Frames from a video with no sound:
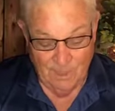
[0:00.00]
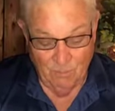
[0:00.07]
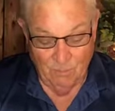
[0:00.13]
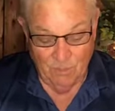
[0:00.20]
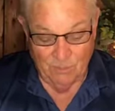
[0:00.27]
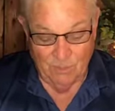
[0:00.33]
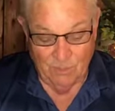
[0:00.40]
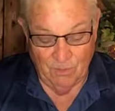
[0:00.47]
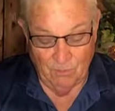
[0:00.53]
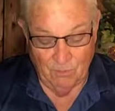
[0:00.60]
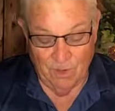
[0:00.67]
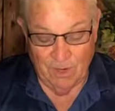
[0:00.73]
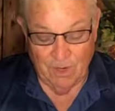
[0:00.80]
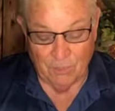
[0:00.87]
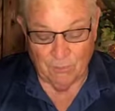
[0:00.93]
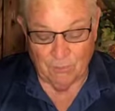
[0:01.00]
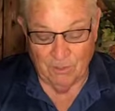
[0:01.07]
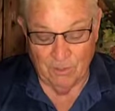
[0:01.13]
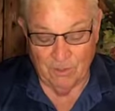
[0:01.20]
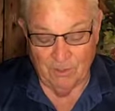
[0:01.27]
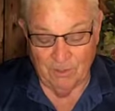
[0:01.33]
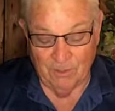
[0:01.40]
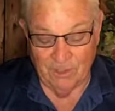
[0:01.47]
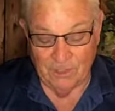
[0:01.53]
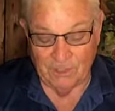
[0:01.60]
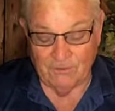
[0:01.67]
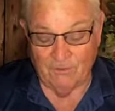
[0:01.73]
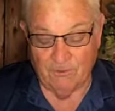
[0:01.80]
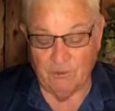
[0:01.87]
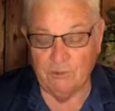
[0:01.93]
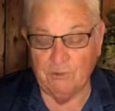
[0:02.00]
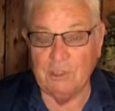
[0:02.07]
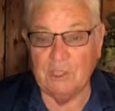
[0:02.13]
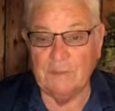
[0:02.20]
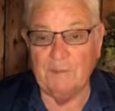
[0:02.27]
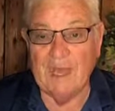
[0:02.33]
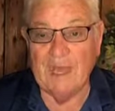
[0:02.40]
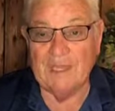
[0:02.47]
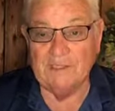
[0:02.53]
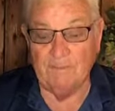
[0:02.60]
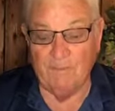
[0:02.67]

with what a thrill his first response